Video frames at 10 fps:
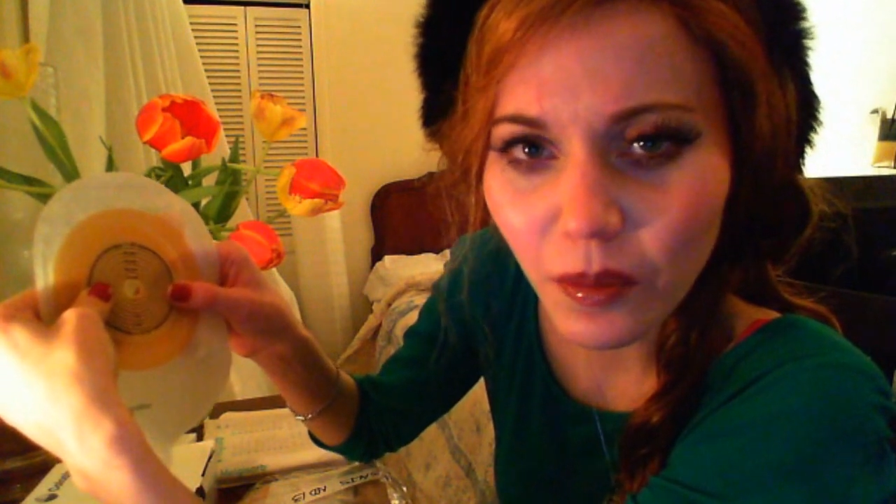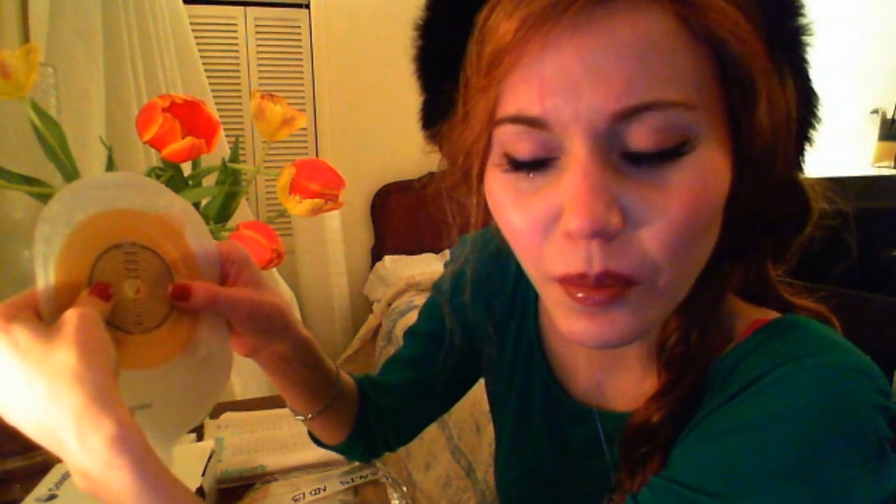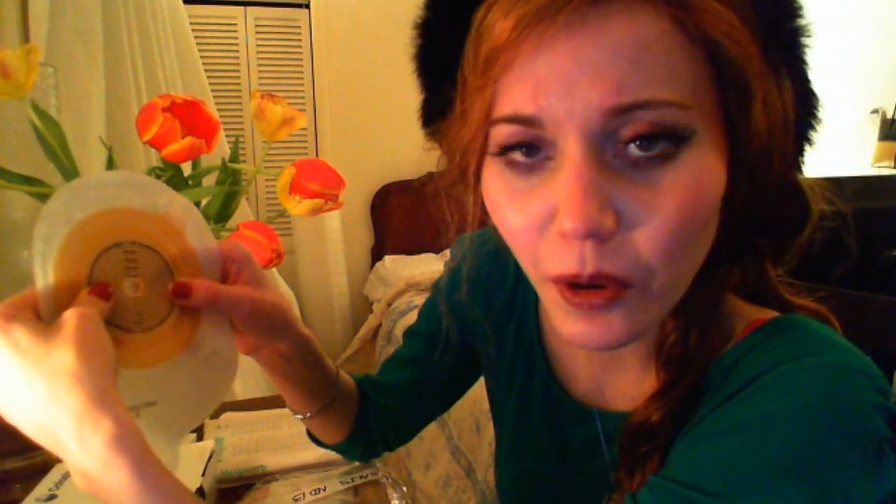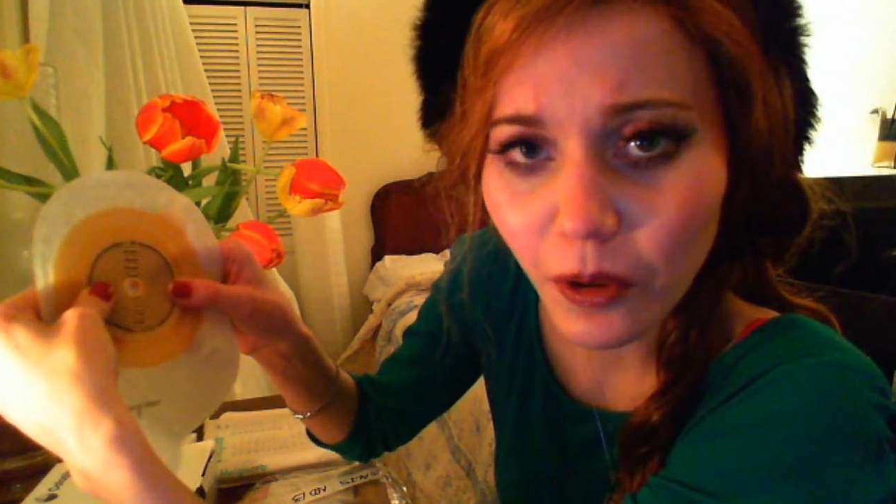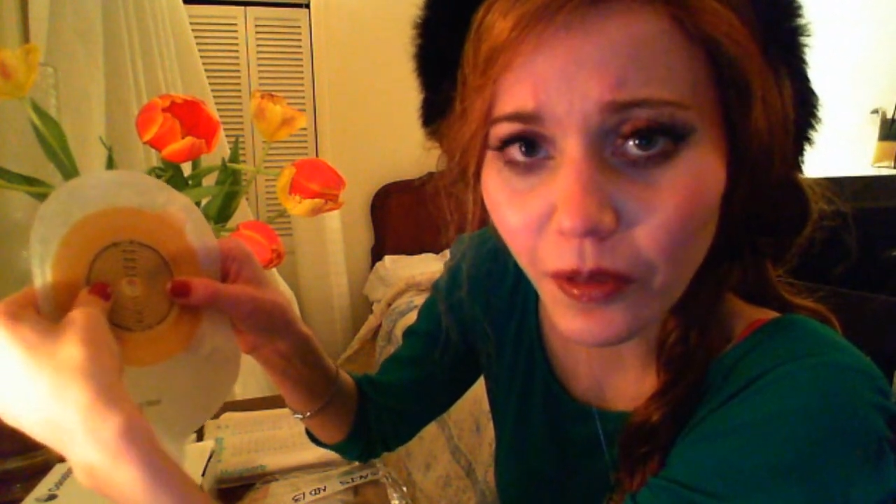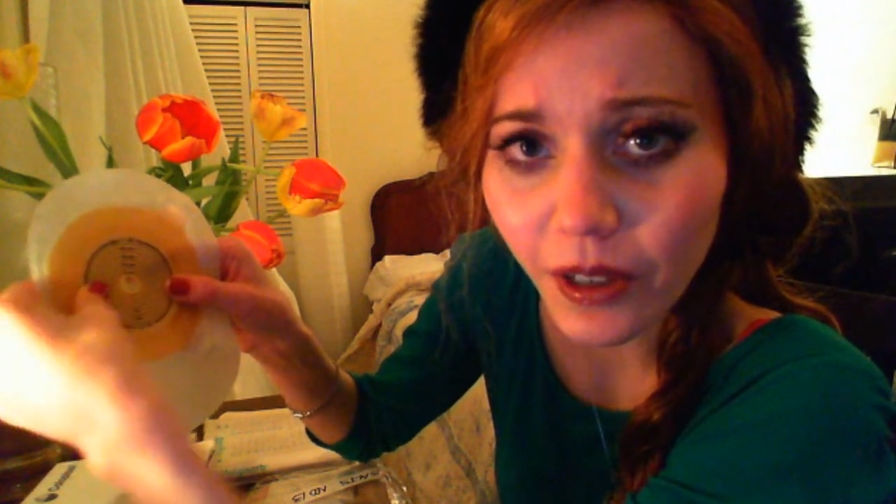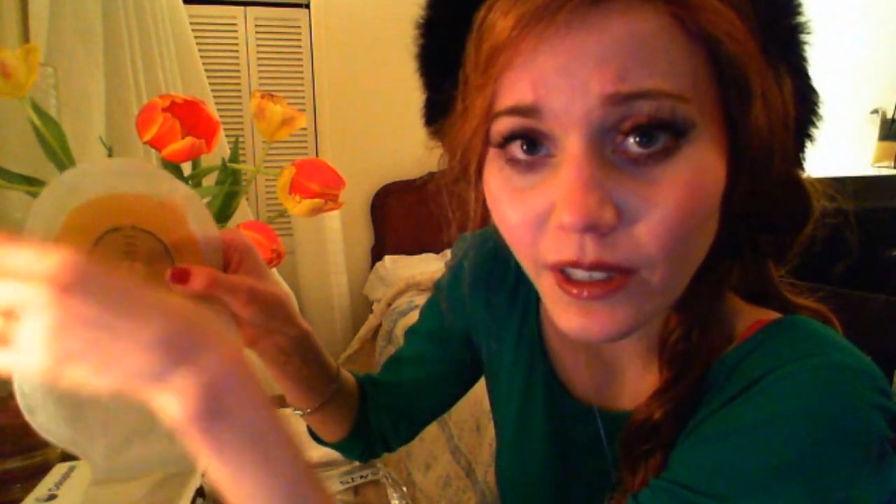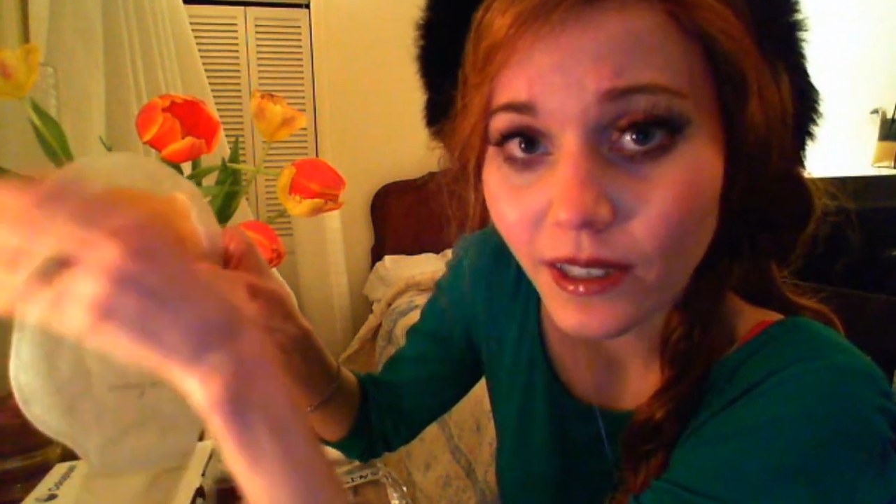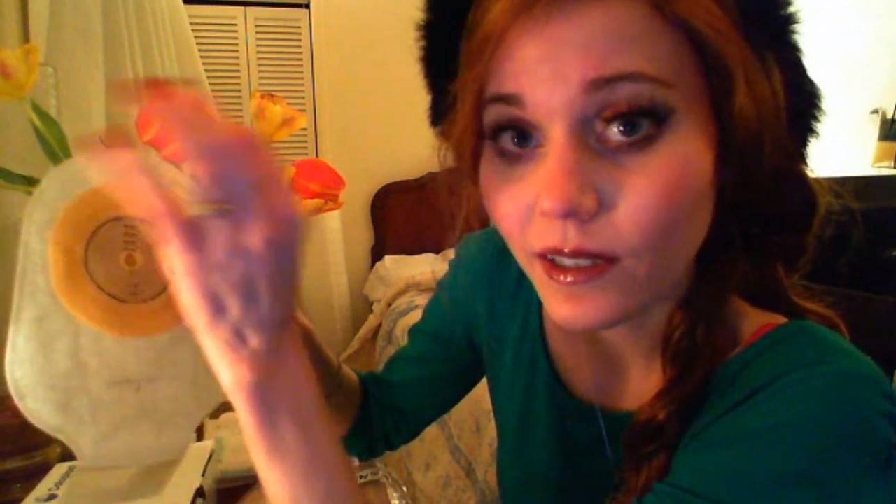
perfect